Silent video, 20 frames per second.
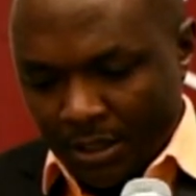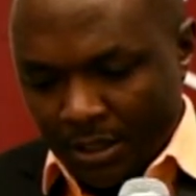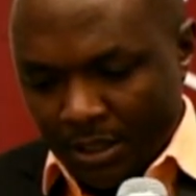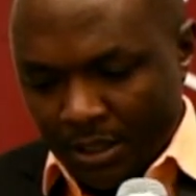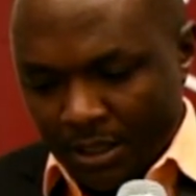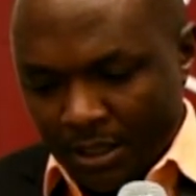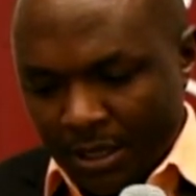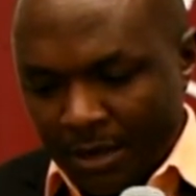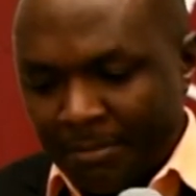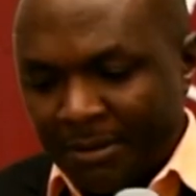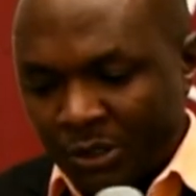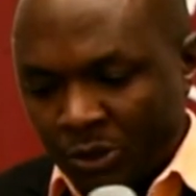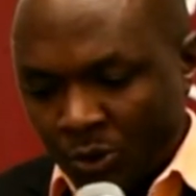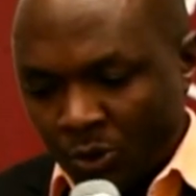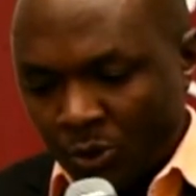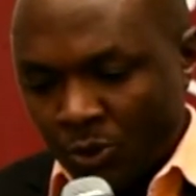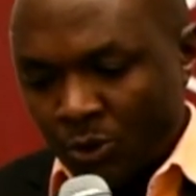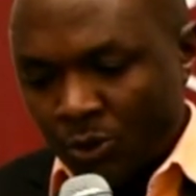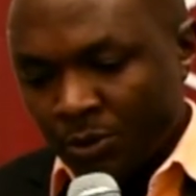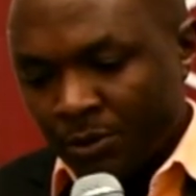Number
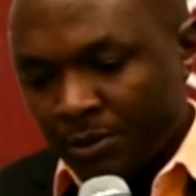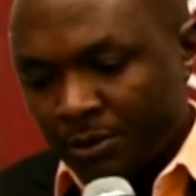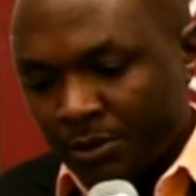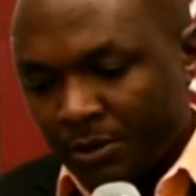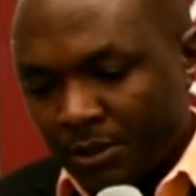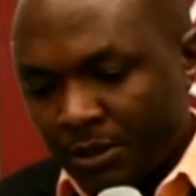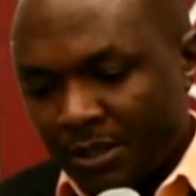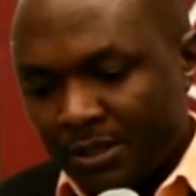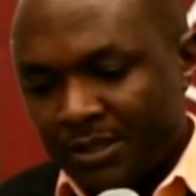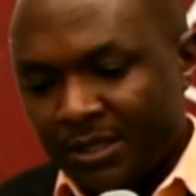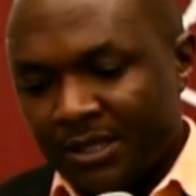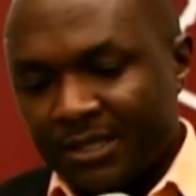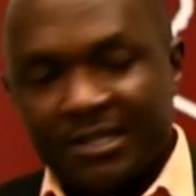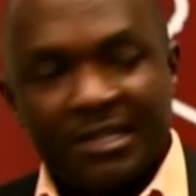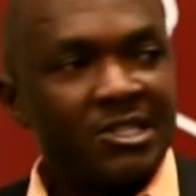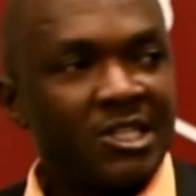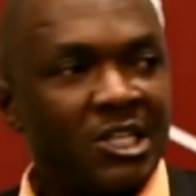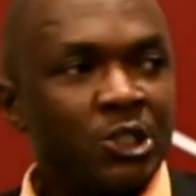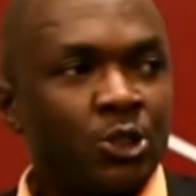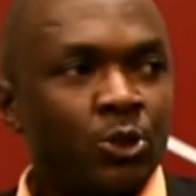two is the
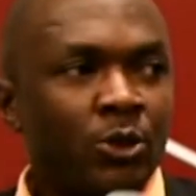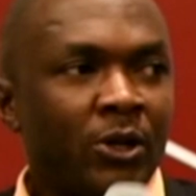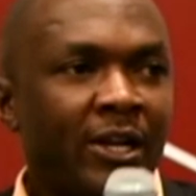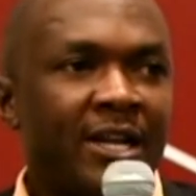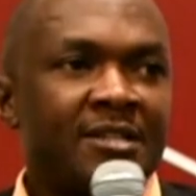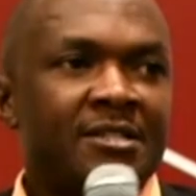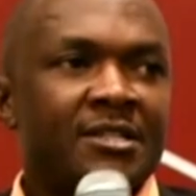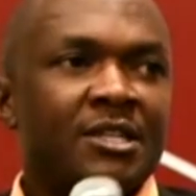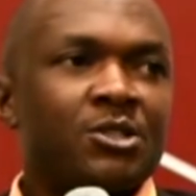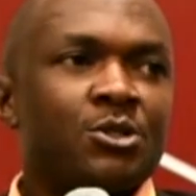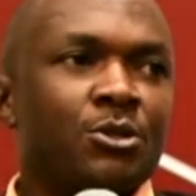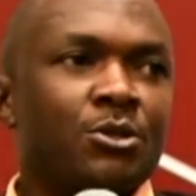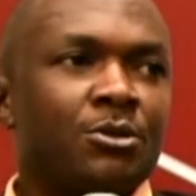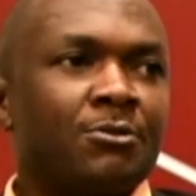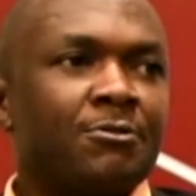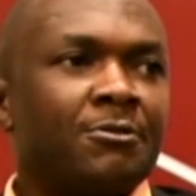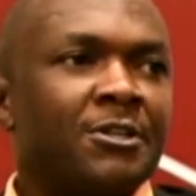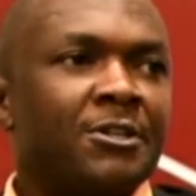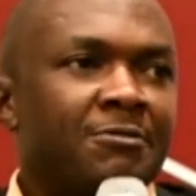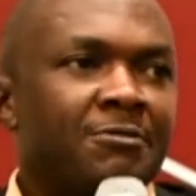sensationalization of
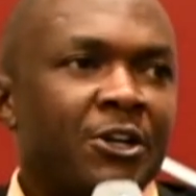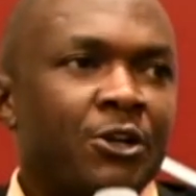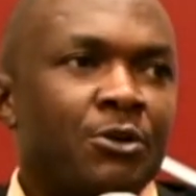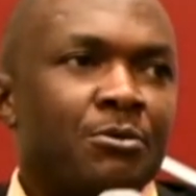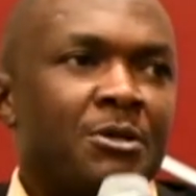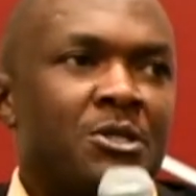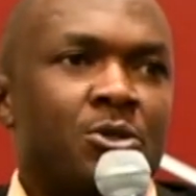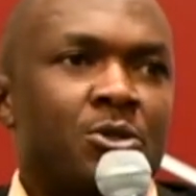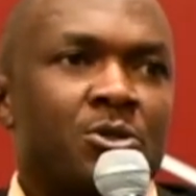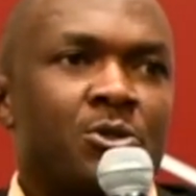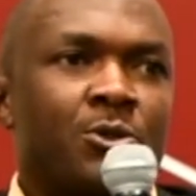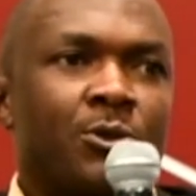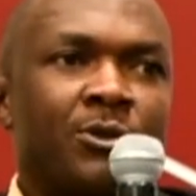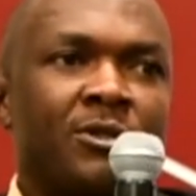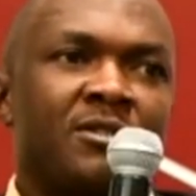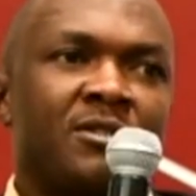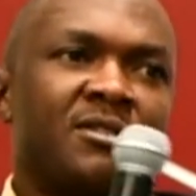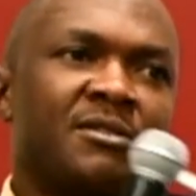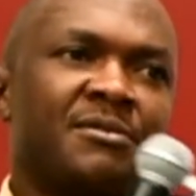environmental stories.